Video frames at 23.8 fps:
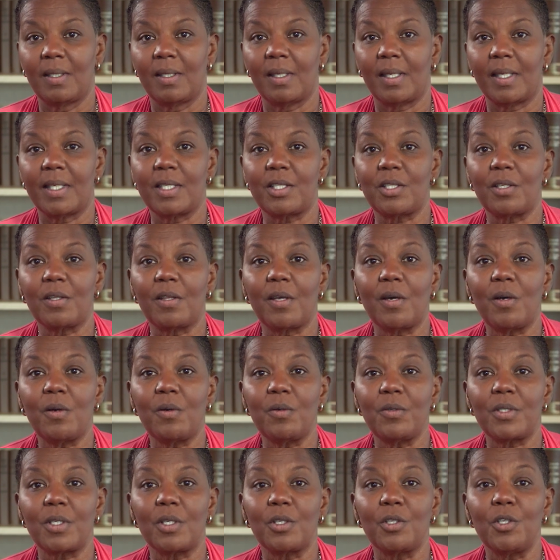And to
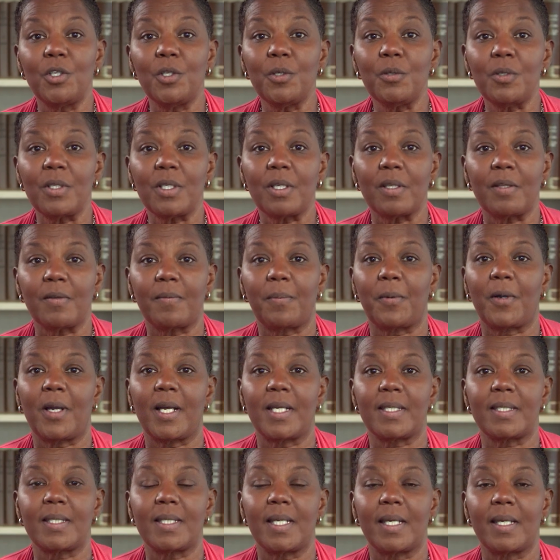those new to the
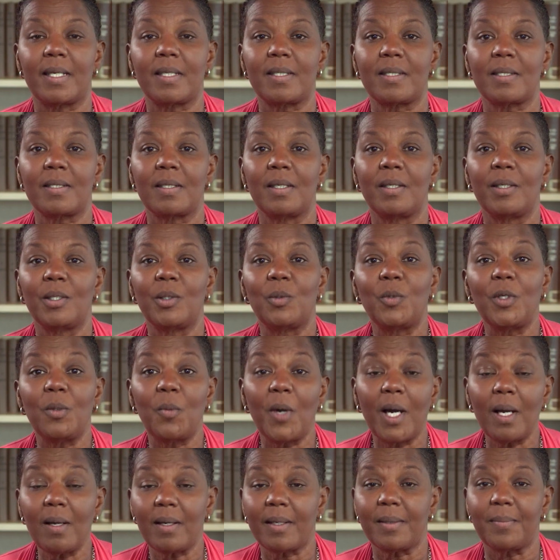process, we
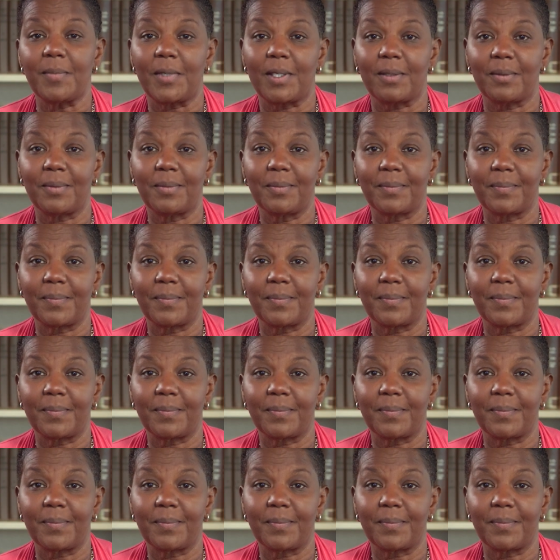welcome you.